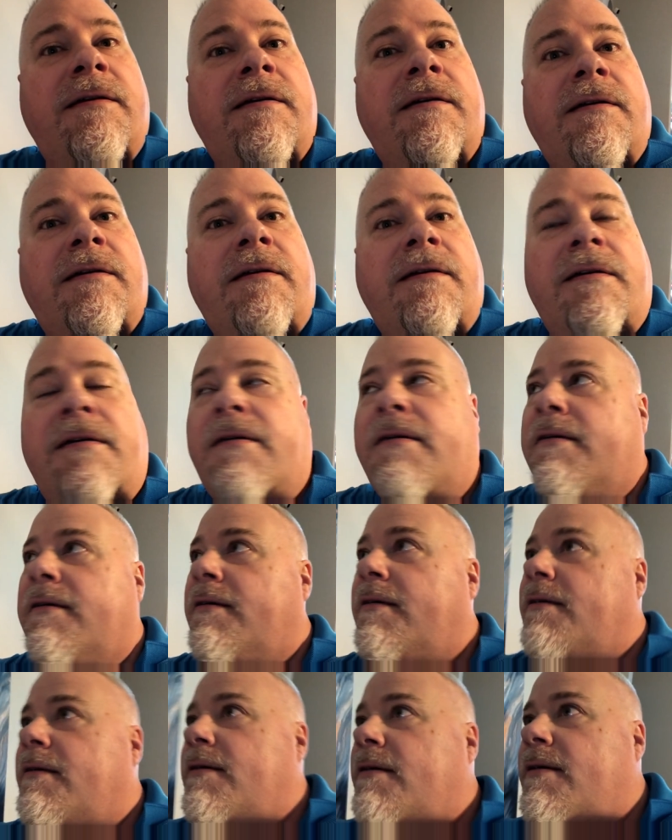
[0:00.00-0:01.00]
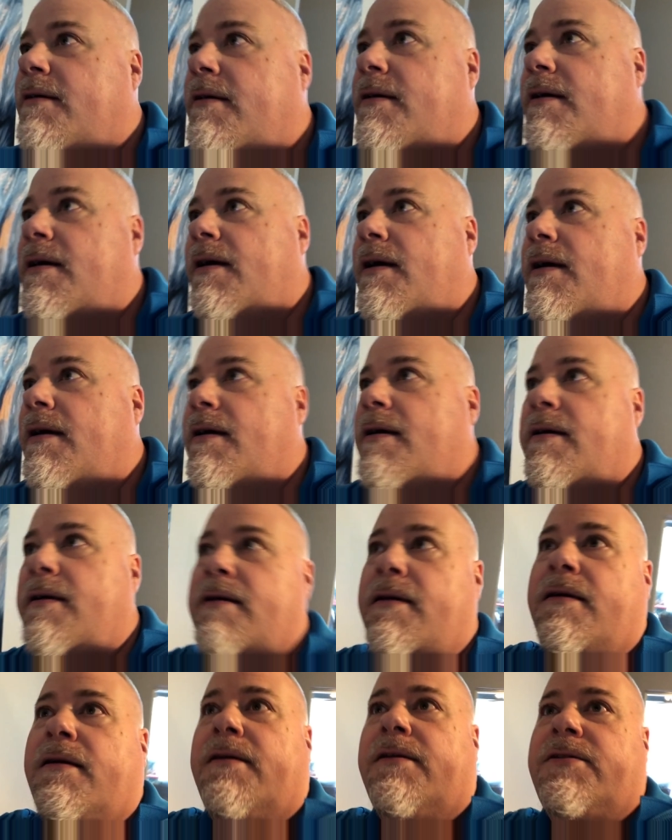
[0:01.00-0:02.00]

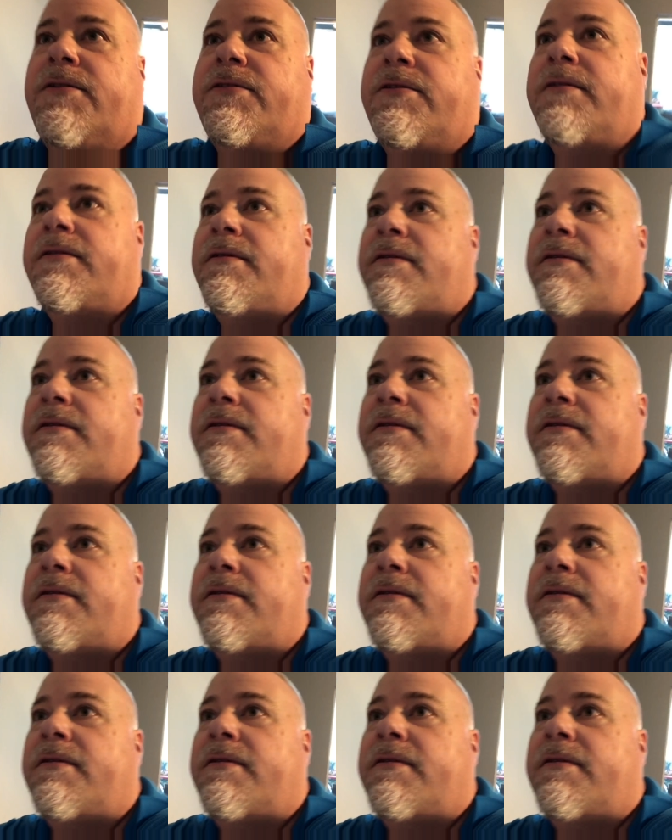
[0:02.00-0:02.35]
Nobody speaks.